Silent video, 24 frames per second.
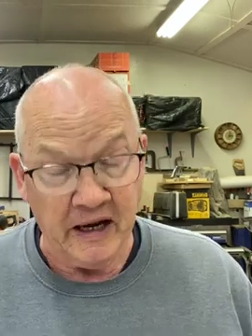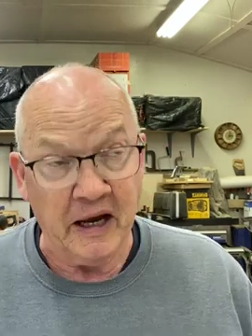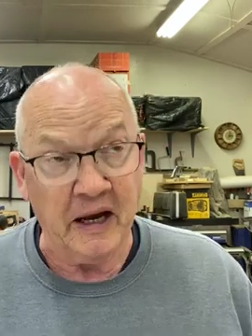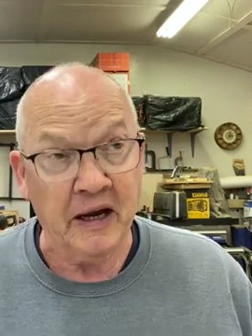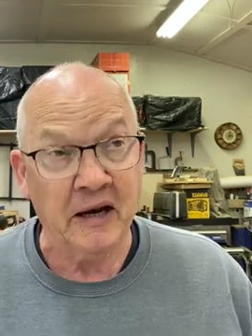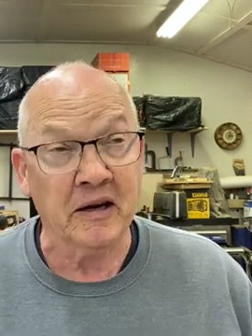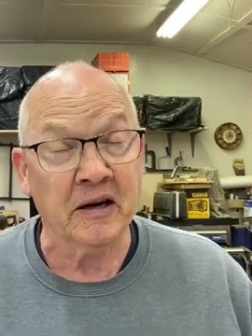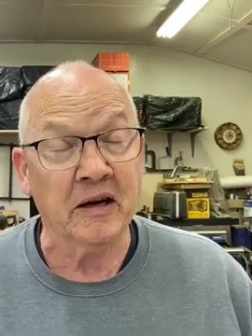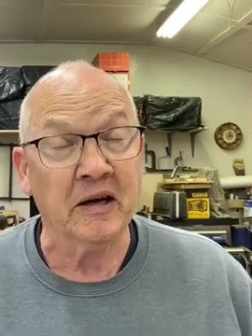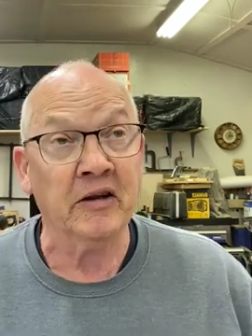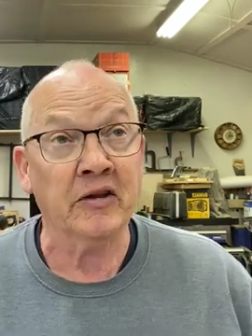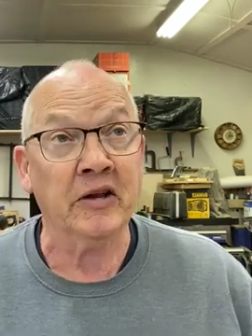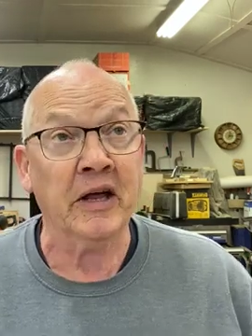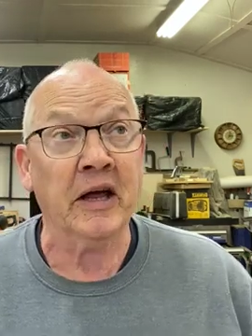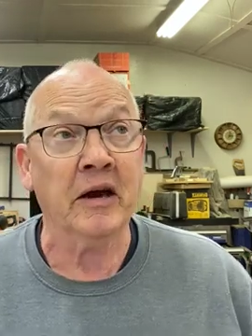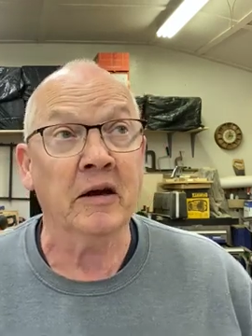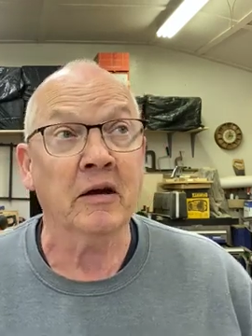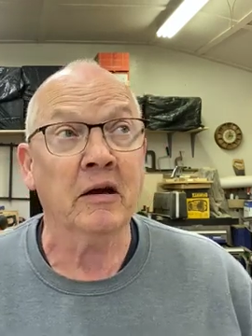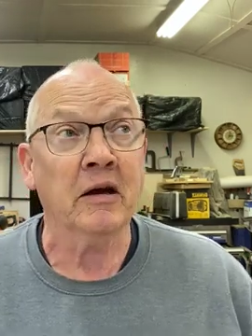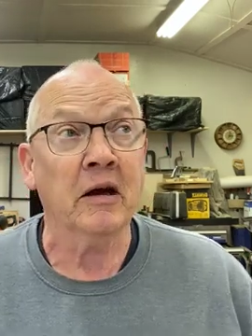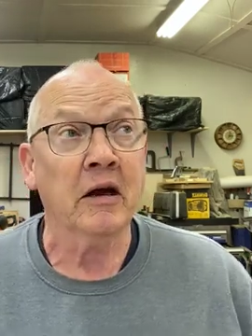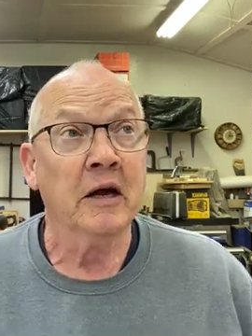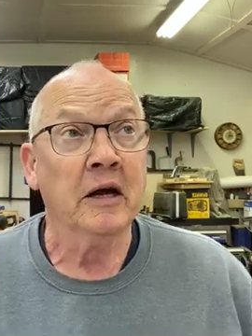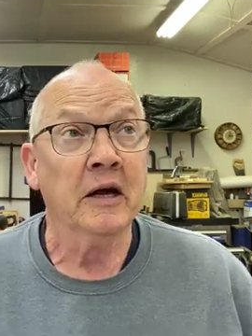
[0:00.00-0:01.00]
And
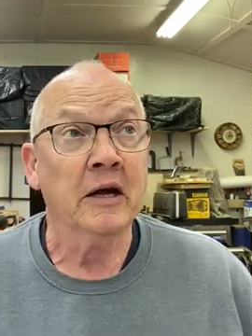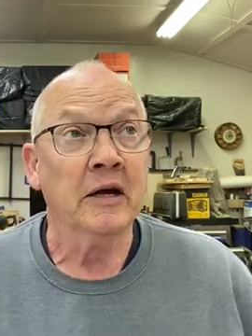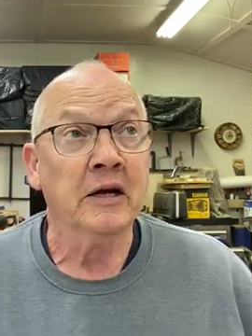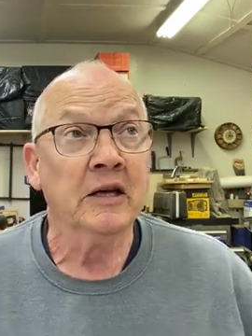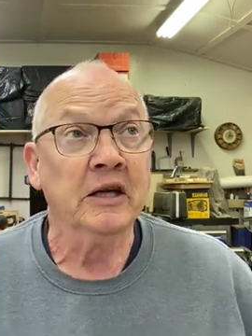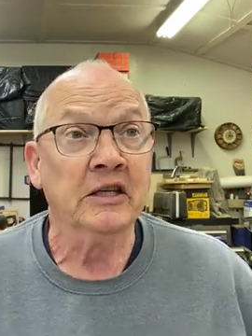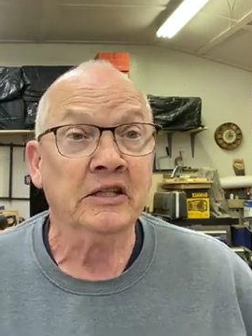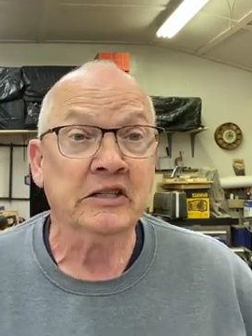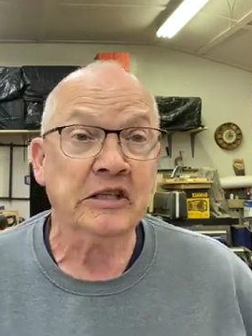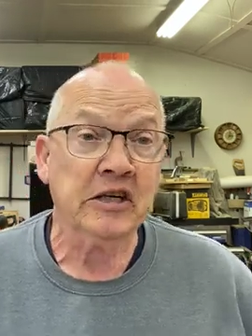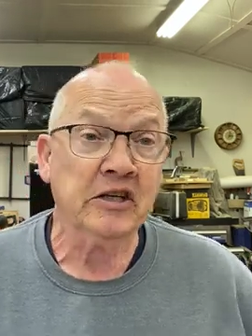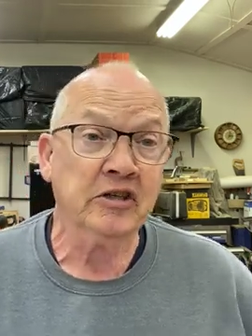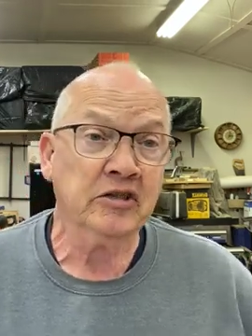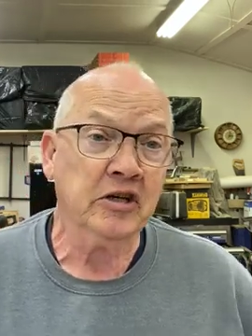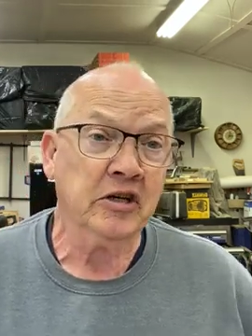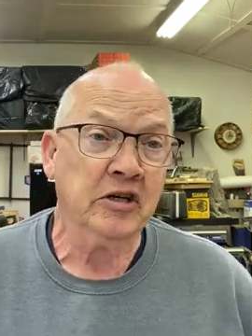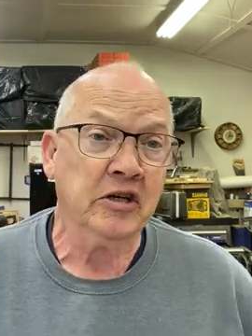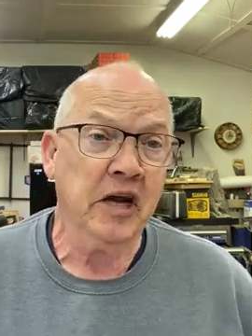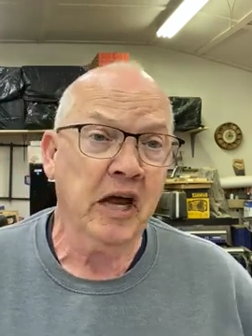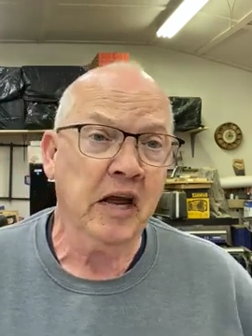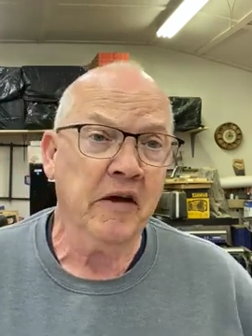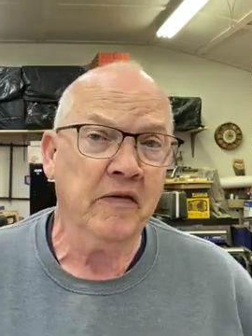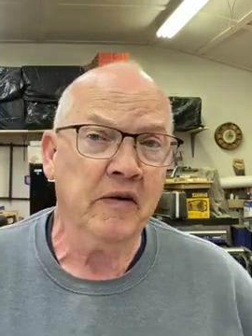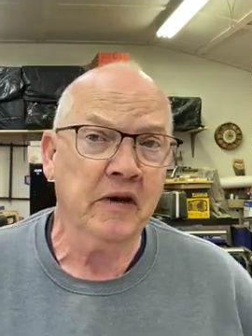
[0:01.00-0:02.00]
then it says
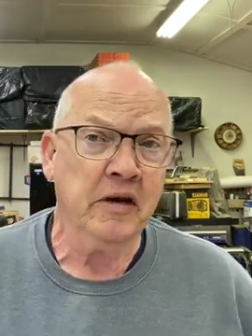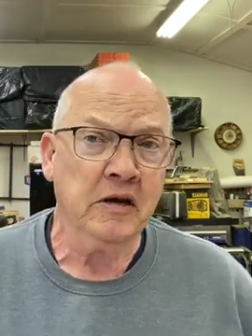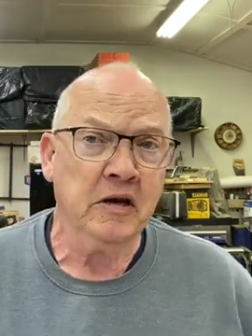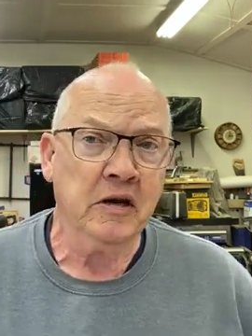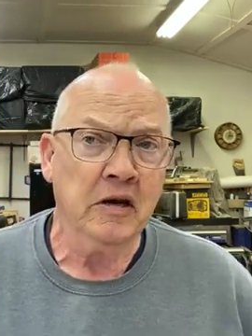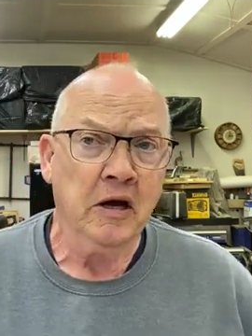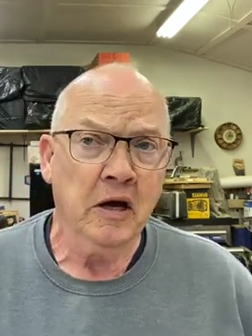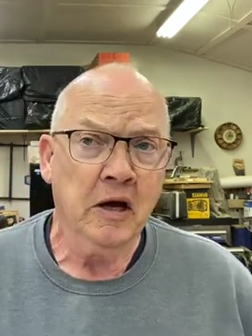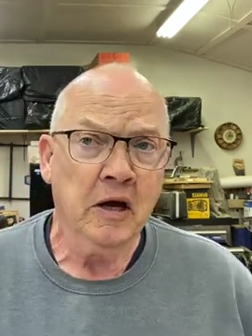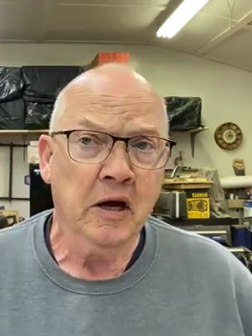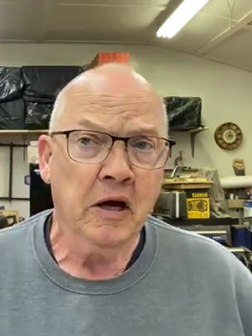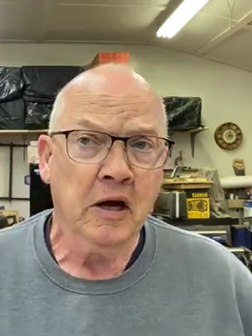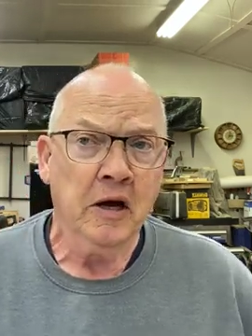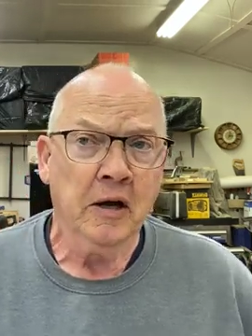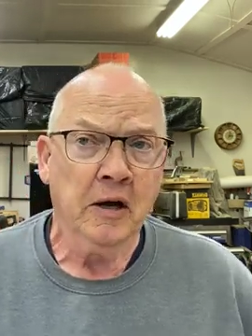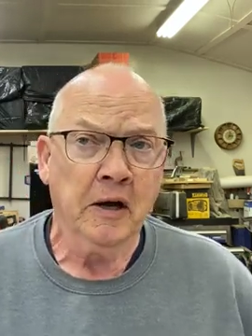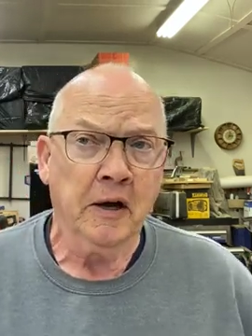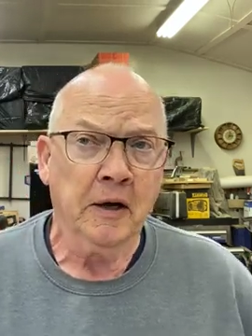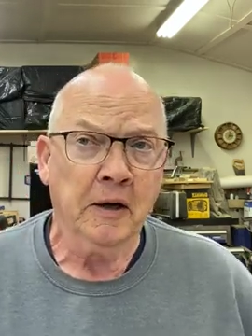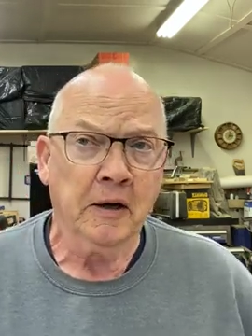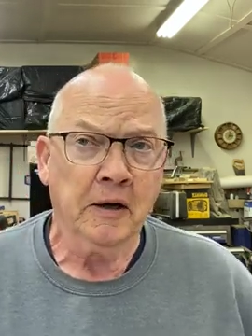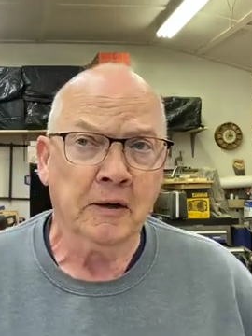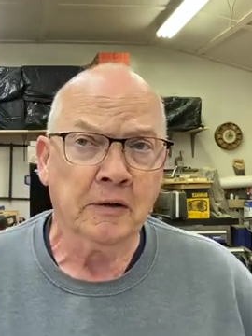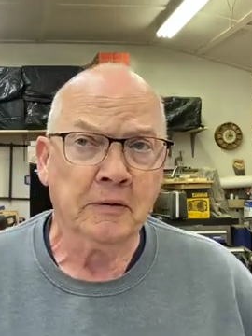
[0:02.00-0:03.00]
that David
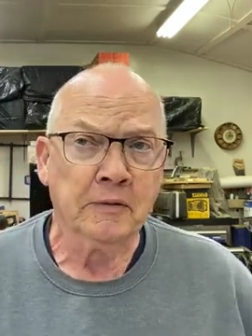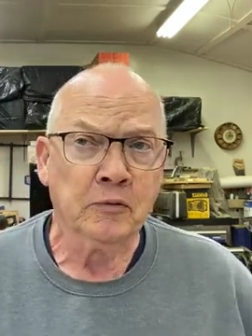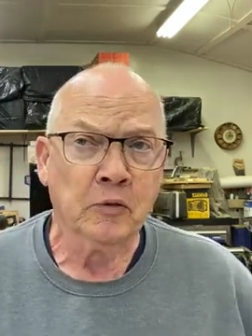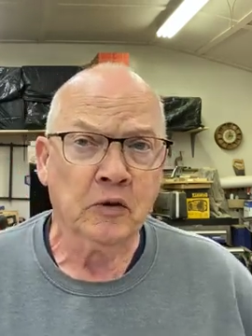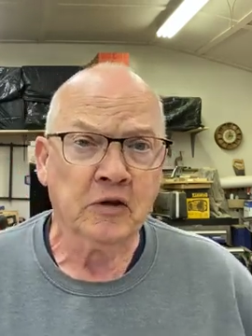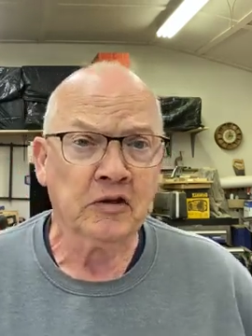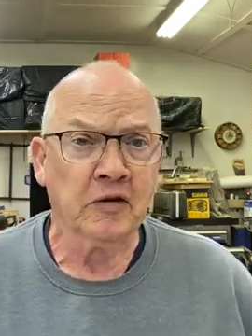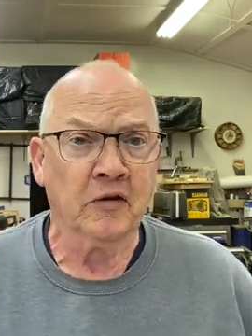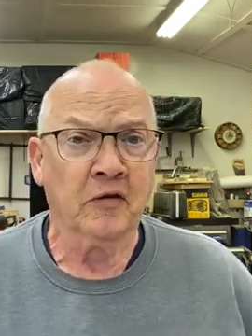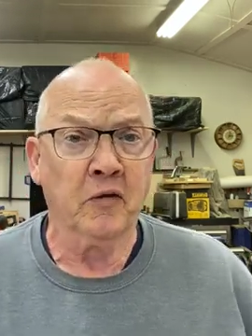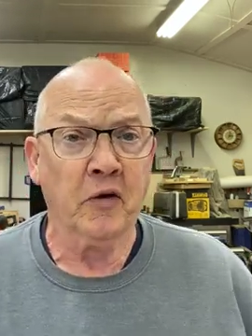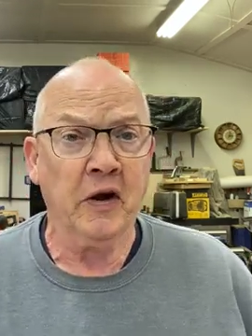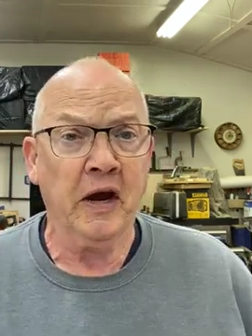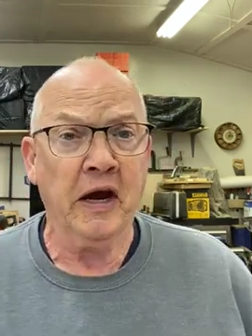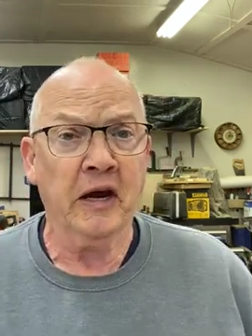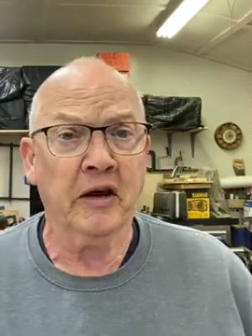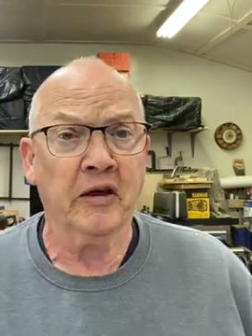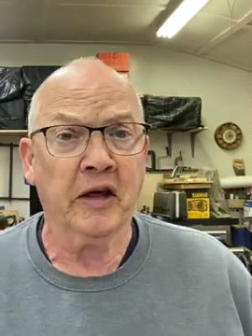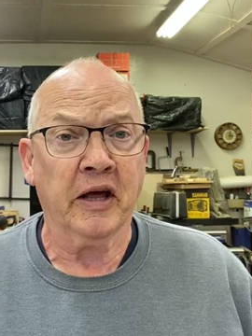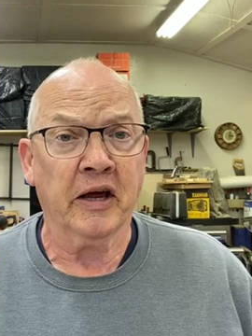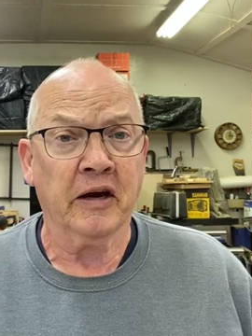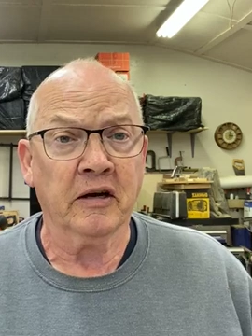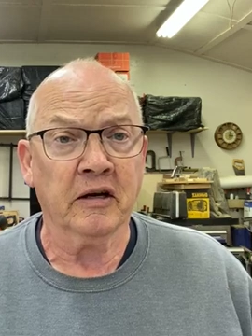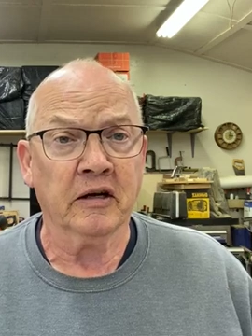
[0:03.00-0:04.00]
uh, was
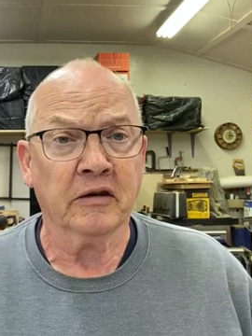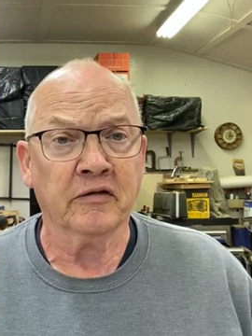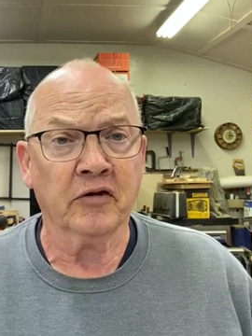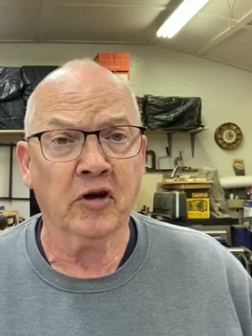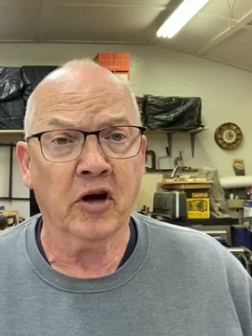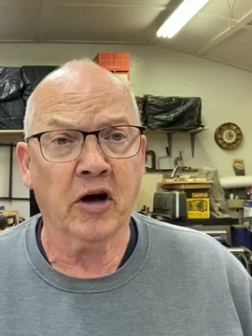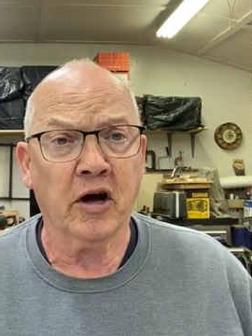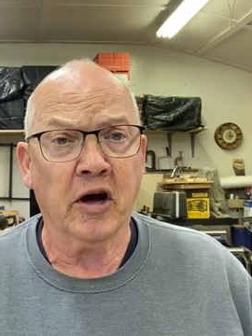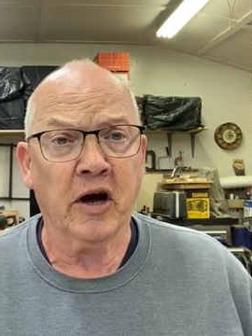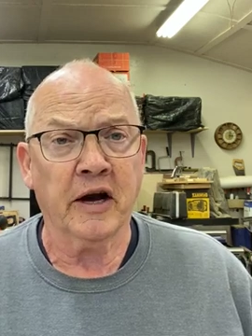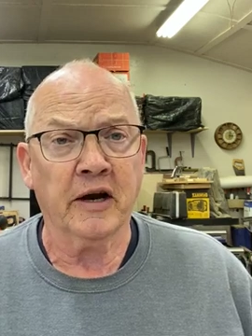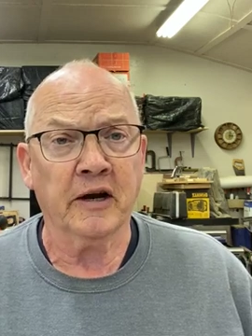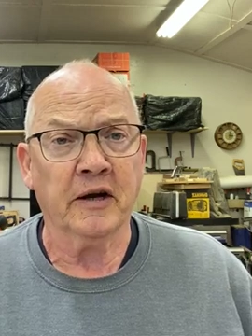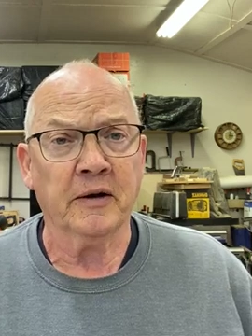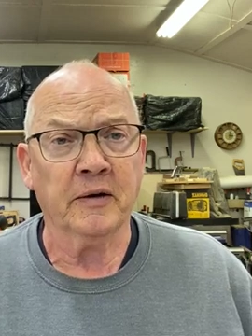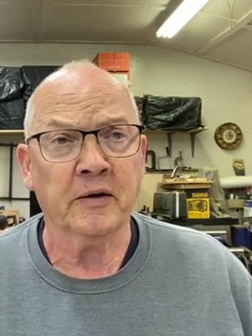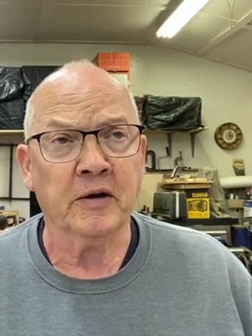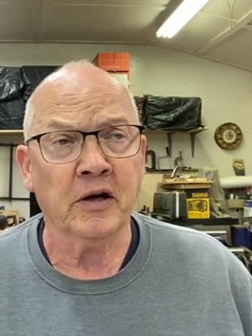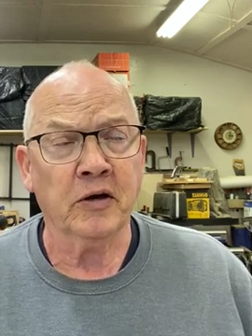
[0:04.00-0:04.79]
afraid then of God.